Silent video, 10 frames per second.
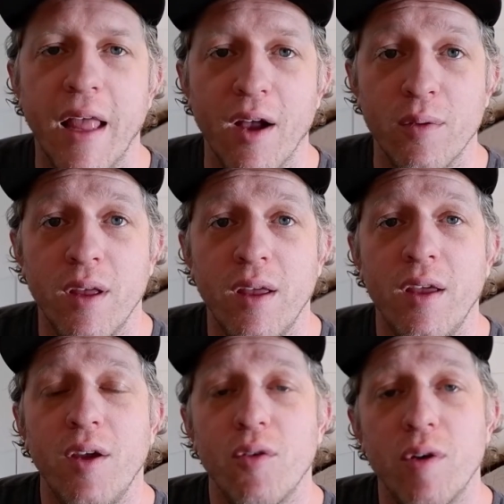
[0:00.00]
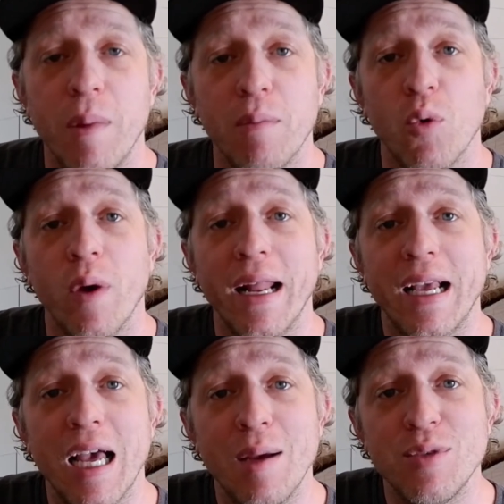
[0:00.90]
Now, remember, when
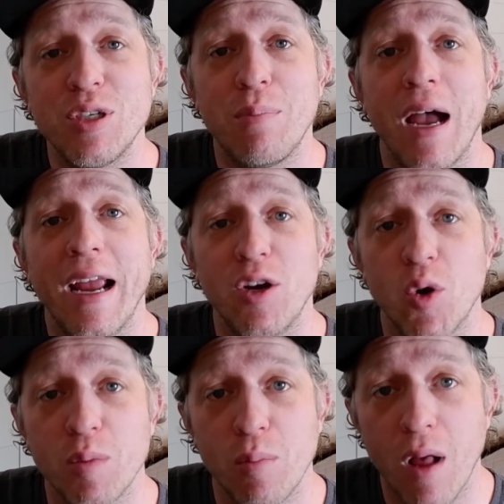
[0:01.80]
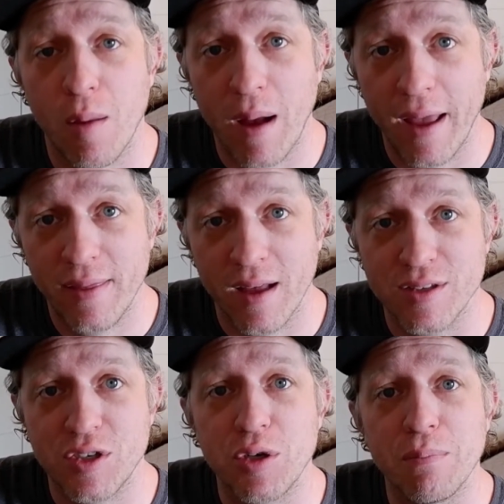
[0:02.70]
it comes to buying normal ball
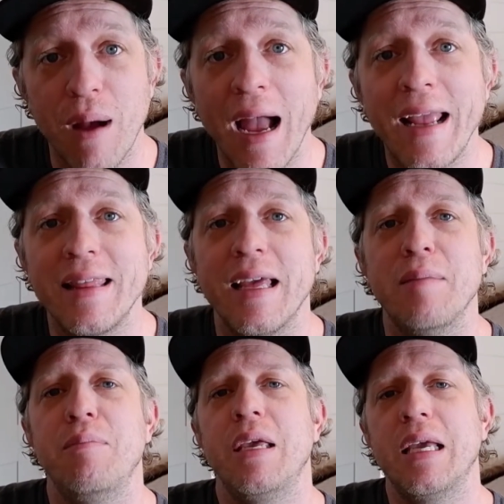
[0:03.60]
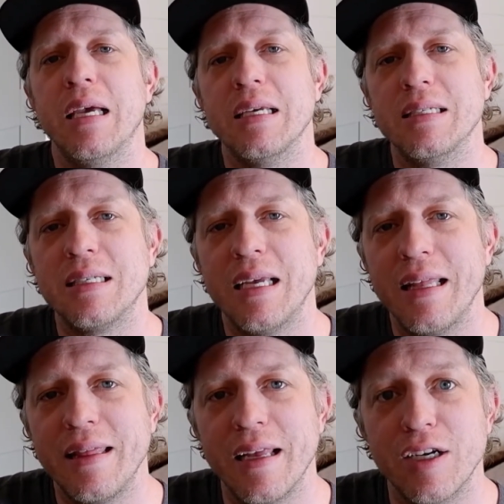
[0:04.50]
pythons, you're buying them because
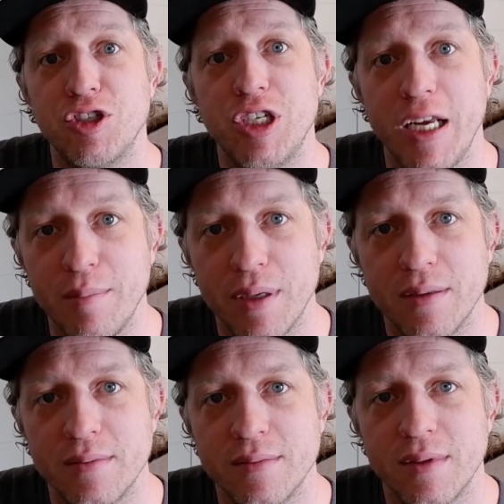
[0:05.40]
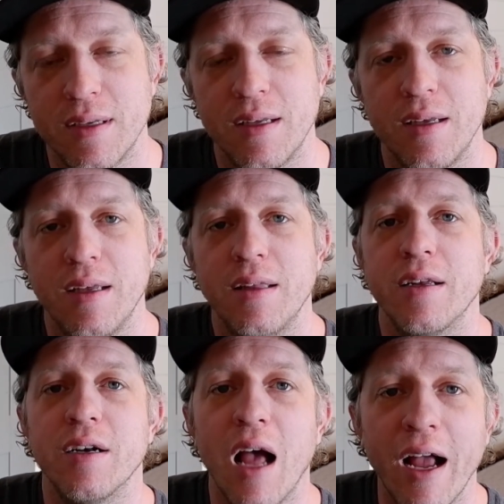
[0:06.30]
they're cheap.
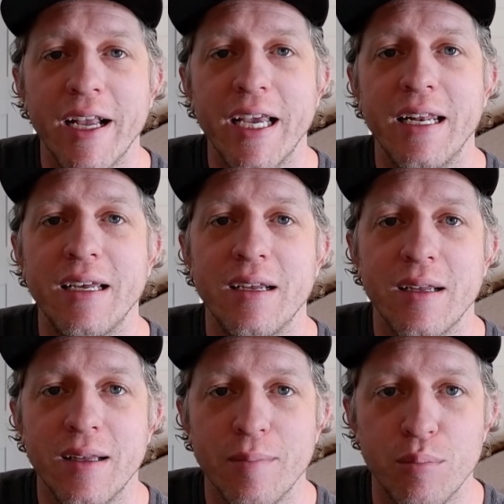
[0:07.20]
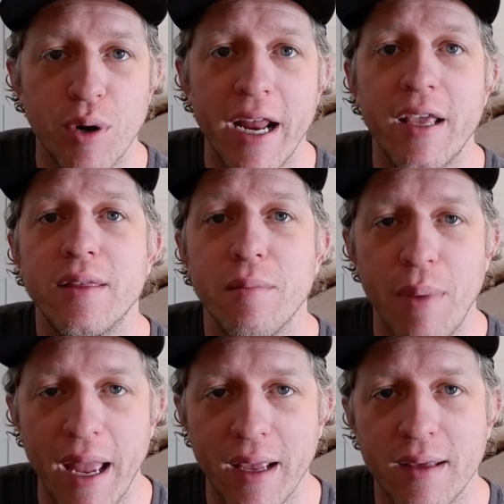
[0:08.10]
They're not gonna break the
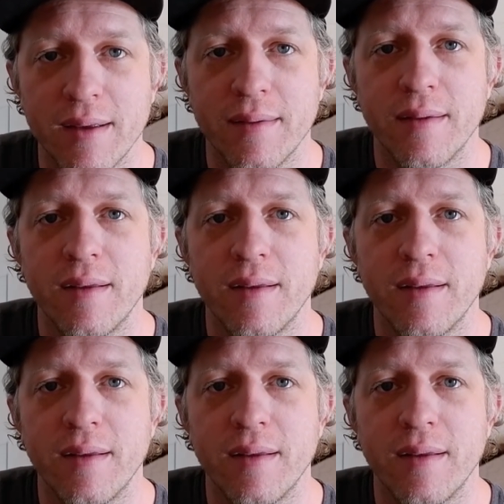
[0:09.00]
bank.